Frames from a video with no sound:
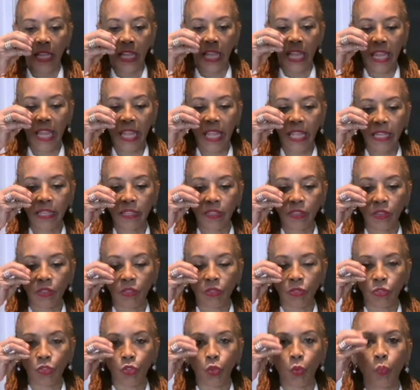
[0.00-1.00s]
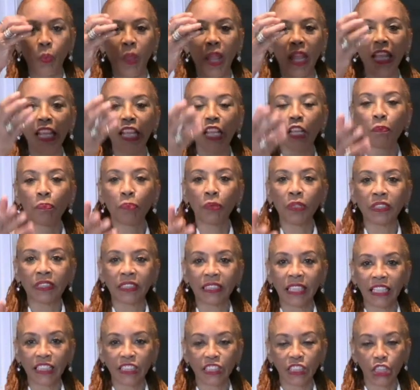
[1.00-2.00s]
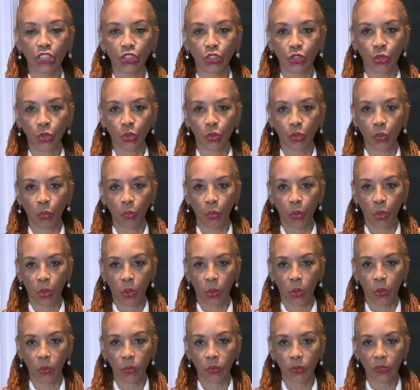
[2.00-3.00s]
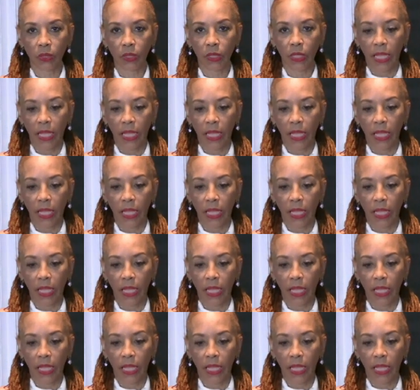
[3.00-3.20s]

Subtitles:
and the way he presents it to the world.